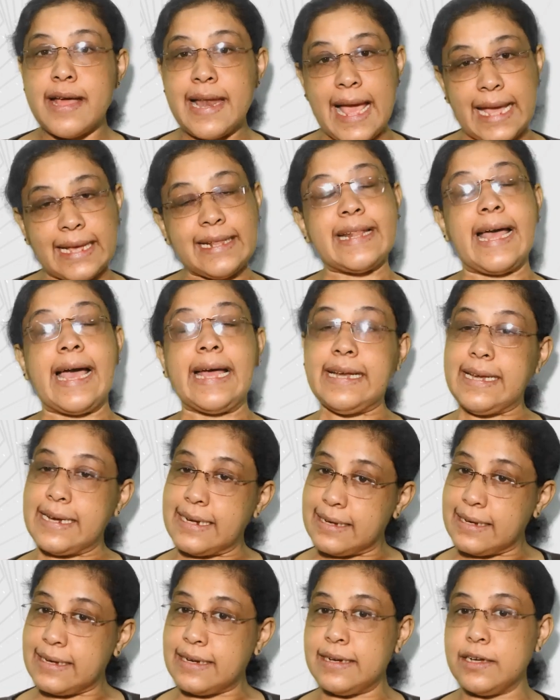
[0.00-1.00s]
Like that,
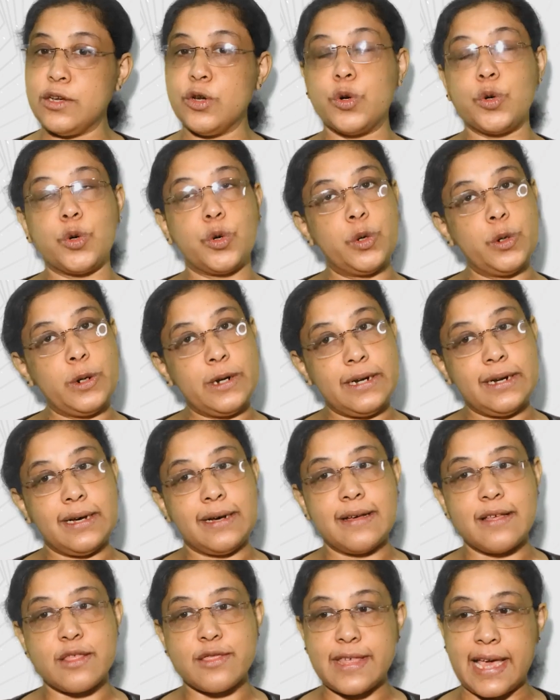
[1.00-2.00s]
you
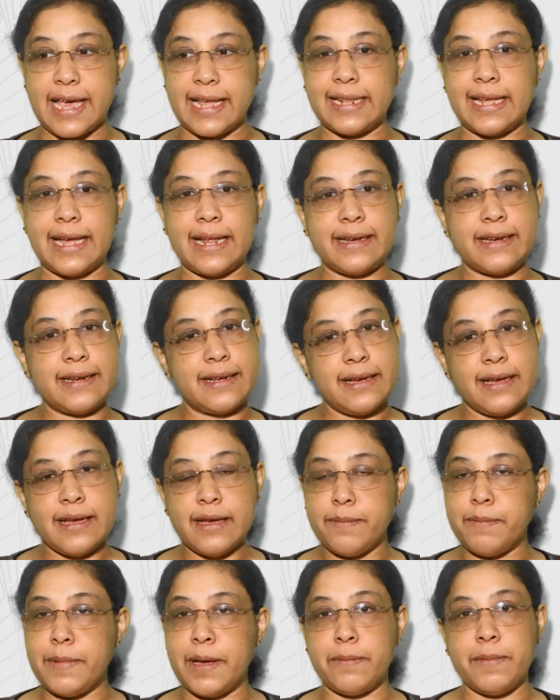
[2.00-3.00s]
could say that
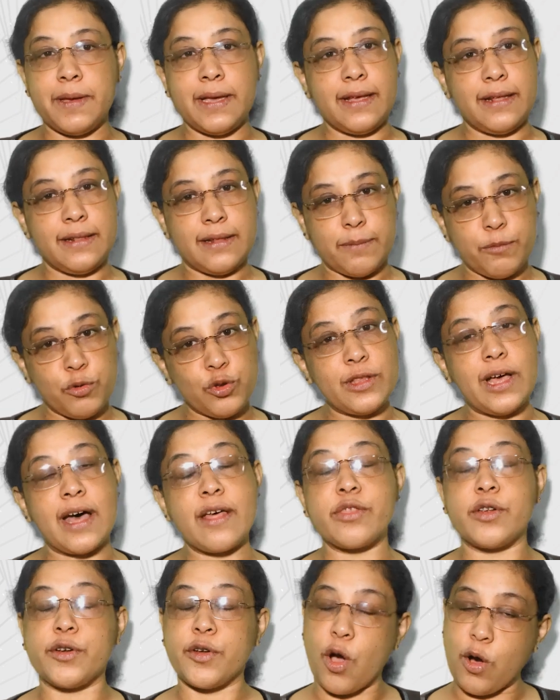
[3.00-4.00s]
maybe the
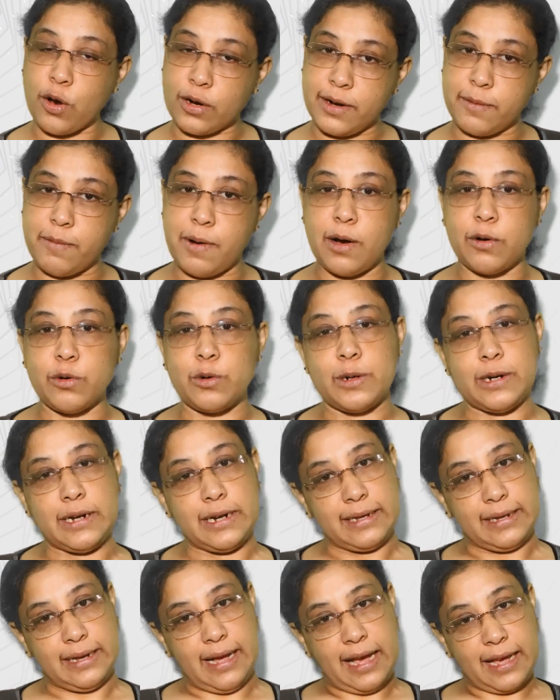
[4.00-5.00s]
Buddhas talked about
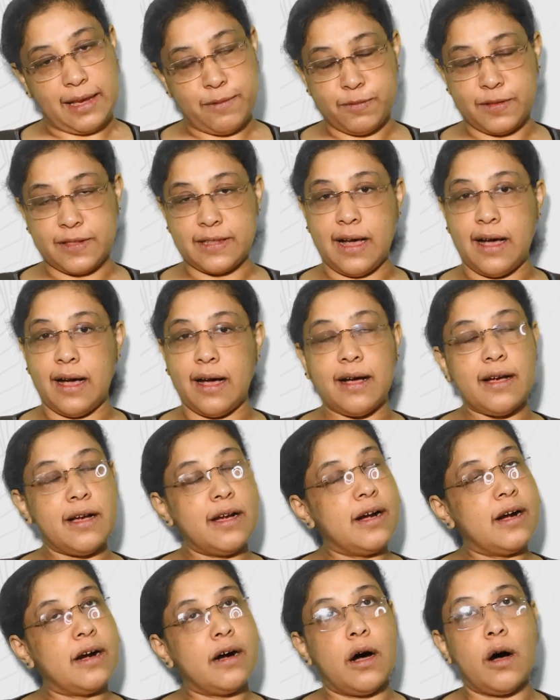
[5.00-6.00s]
ahimsa,
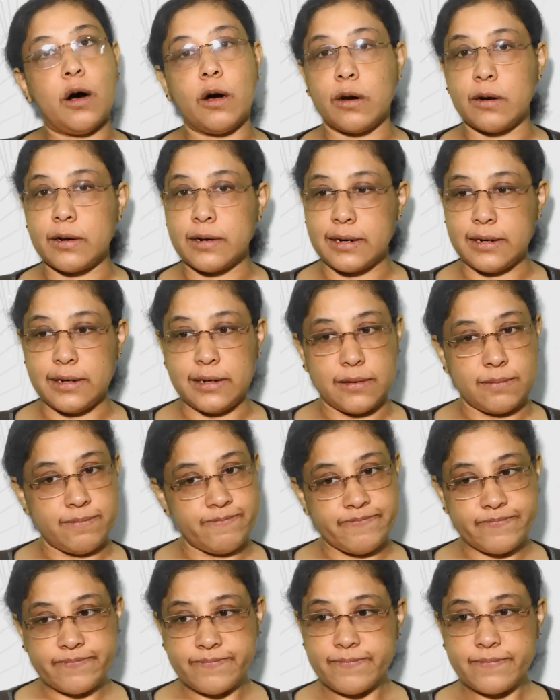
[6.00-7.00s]
or
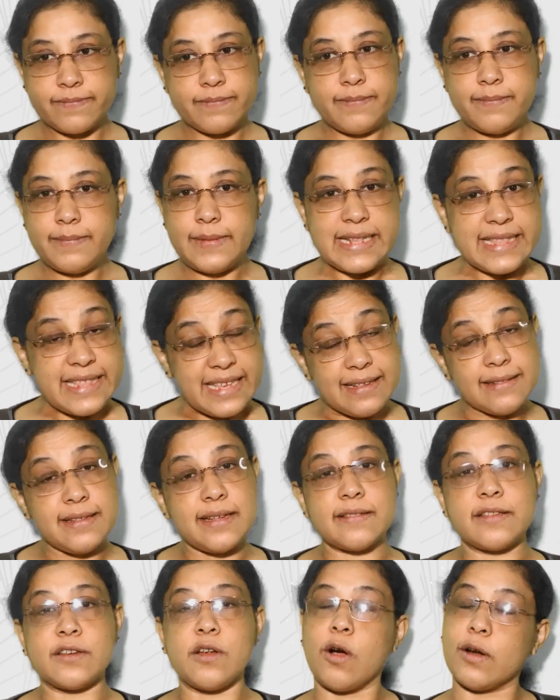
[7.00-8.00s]

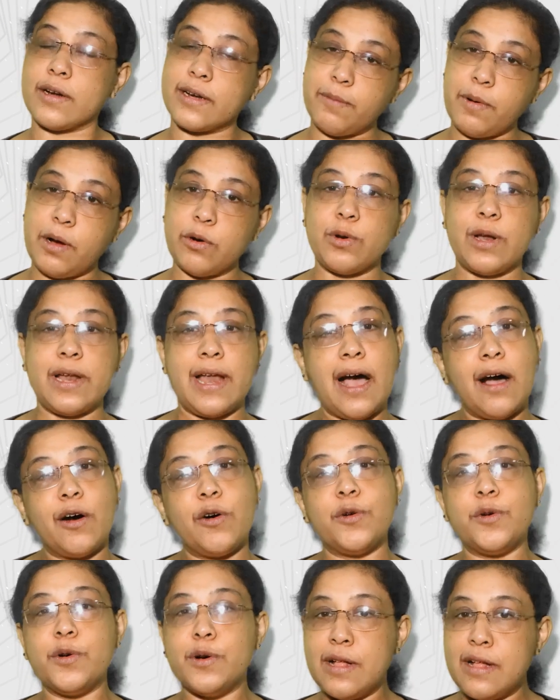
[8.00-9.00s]
Jesus talked about
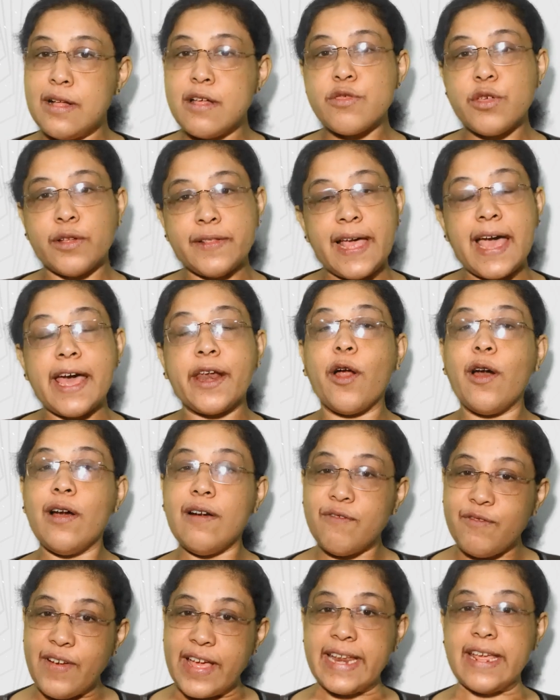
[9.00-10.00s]
love. So, they are
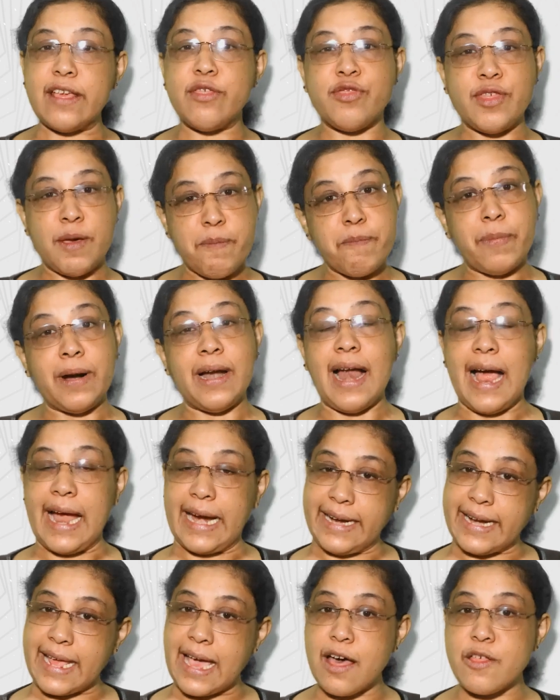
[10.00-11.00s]
all very simple
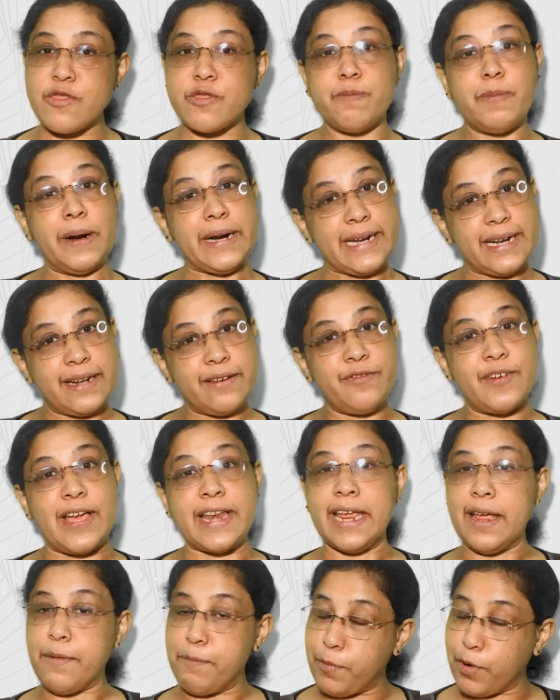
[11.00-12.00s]
ideas, but
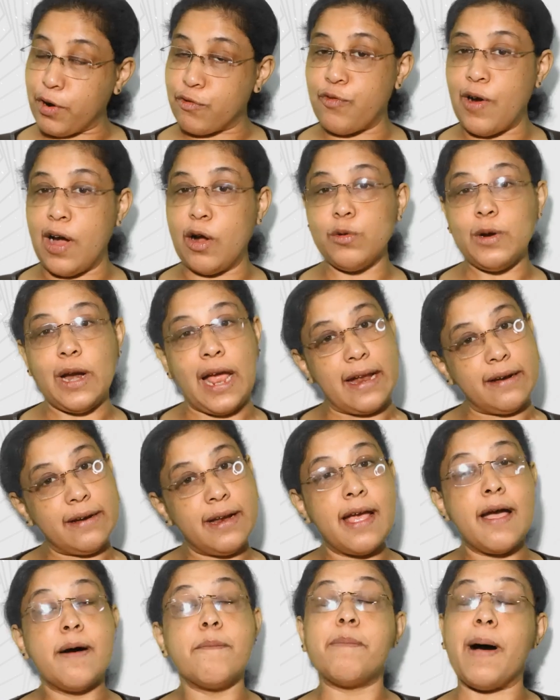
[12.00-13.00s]
very profound and
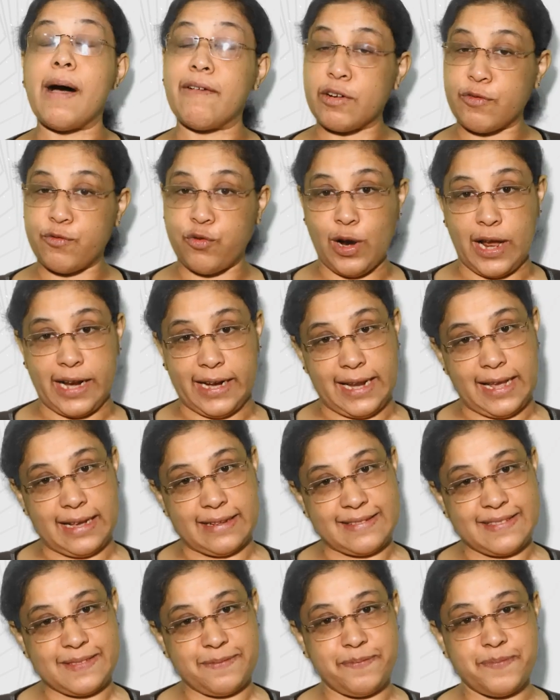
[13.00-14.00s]
powerful
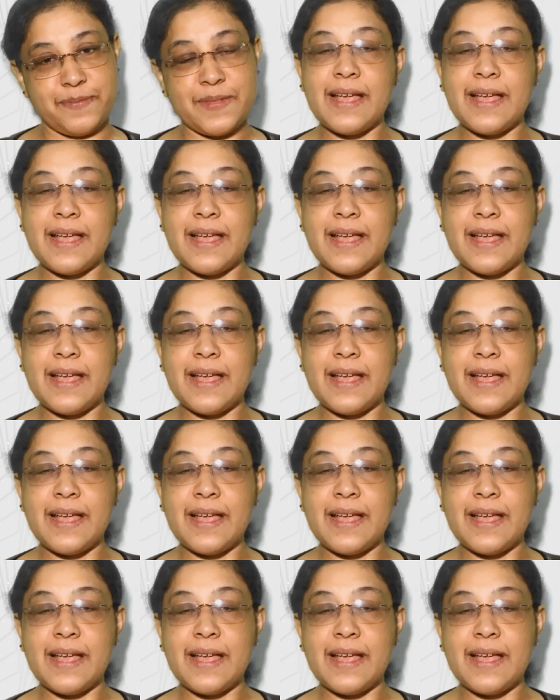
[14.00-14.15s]
ideas.